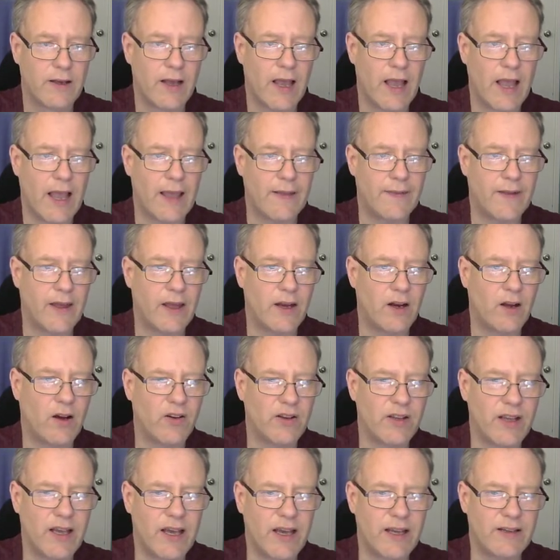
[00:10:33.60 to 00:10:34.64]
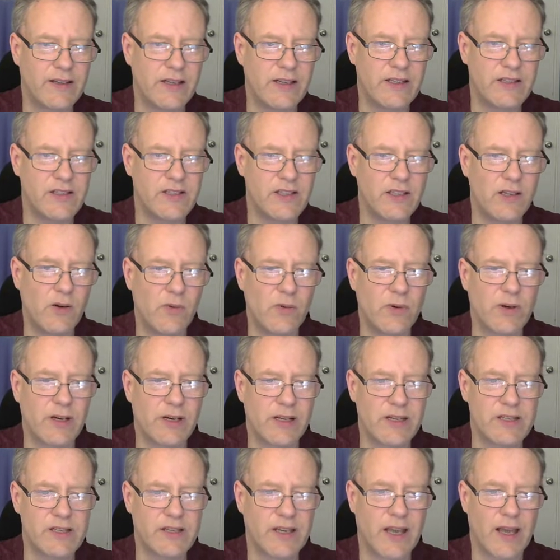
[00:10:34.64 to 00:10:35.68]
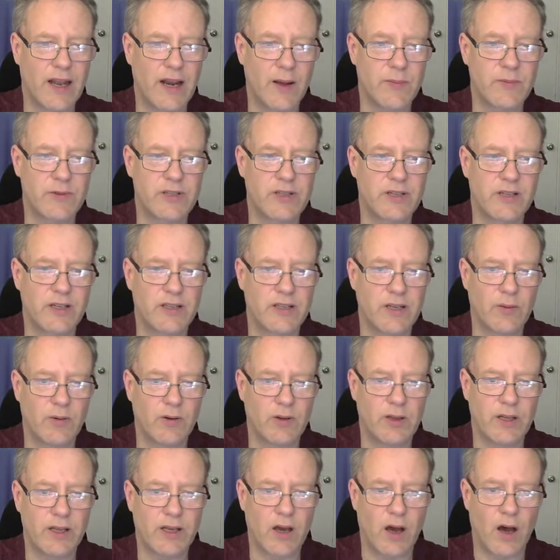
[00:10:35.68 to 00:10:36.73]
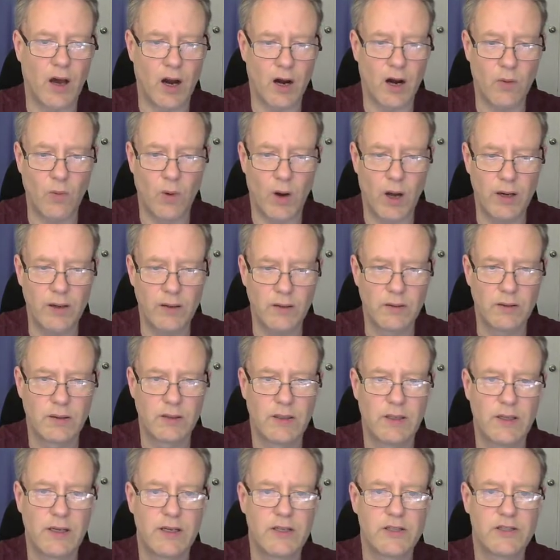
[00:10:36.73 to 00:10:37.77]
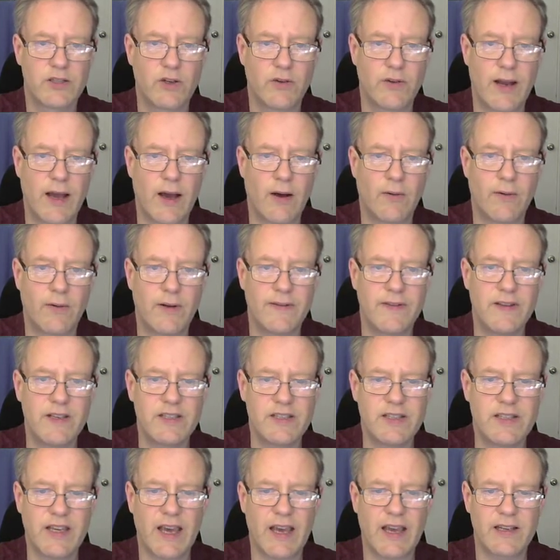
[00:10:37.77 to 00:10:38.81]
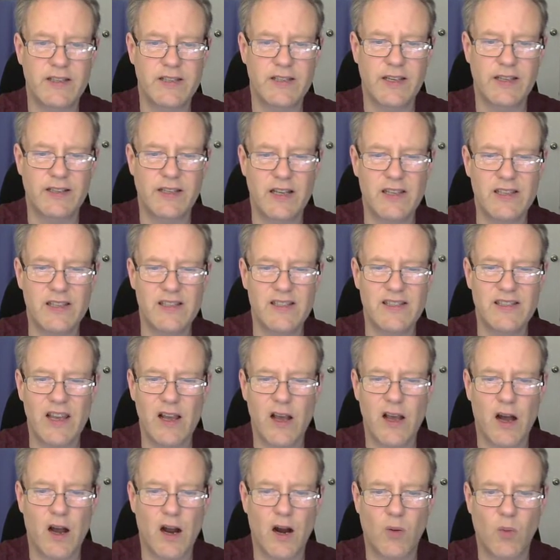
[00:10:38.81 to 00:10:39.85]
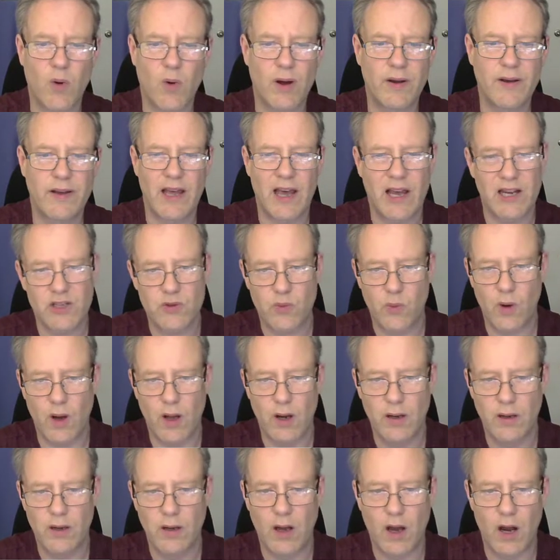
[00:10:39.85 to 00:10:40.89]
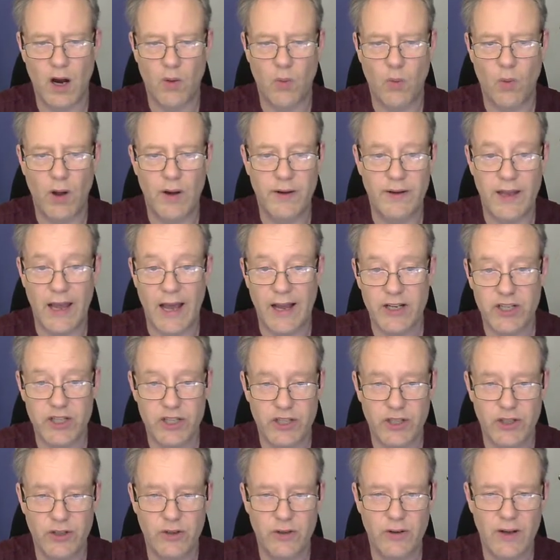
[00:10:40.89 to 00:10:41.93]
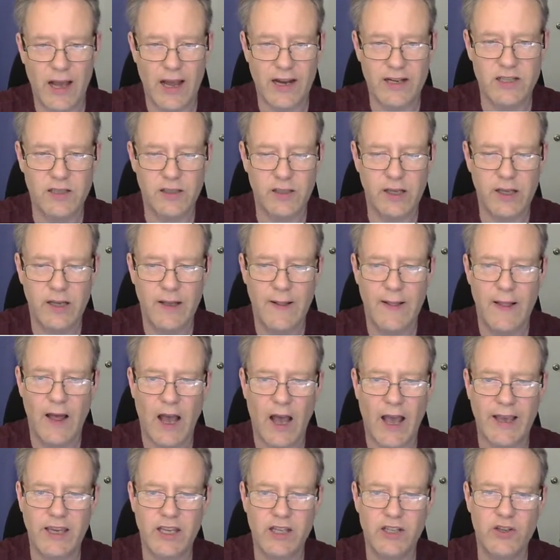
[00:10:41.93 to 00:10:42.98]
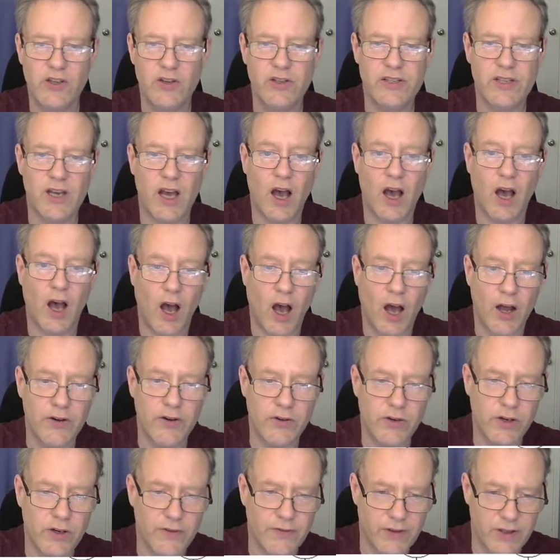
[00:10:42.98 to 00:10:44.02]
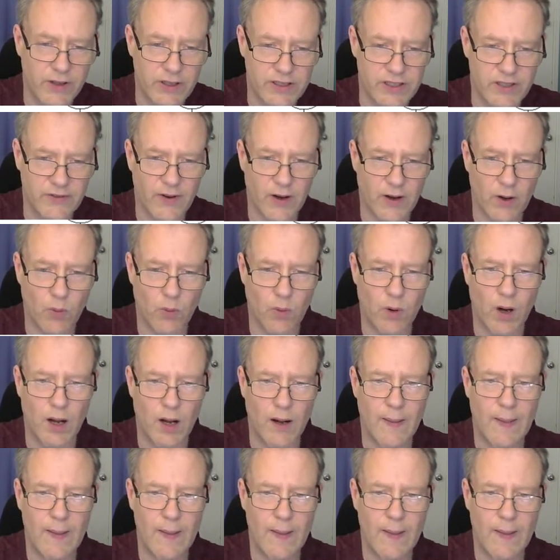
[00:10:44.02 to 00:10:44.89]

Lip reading: And then, oh yeah, it needs to know what it is again. I'm just going to double click R1. So now in this case, it doesn't say R1-1, R1-2. Actually, I can use 100 of these if I want.